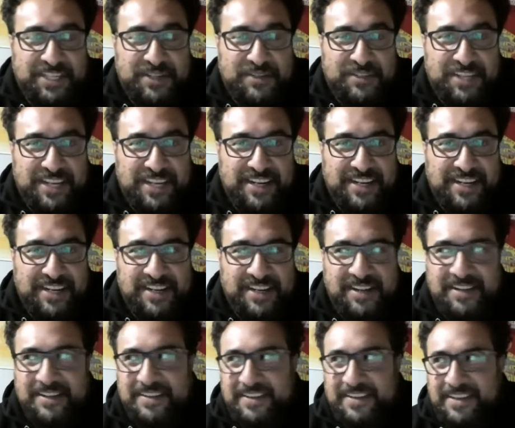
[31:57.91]
New Zealand,
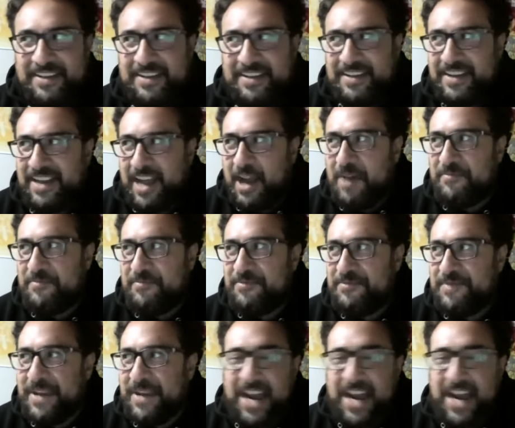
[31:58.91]
I've met